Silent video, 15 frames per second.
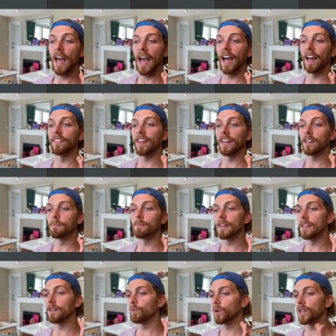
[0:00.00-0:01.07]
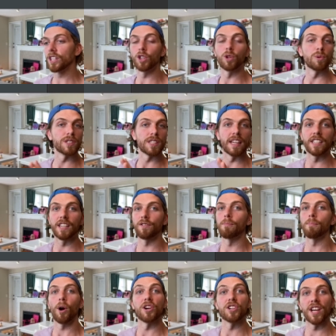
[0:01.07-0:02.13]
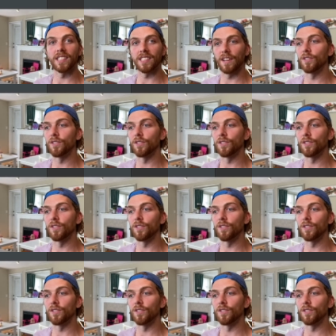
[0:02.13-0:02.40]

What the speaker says: and they can be reused in different projects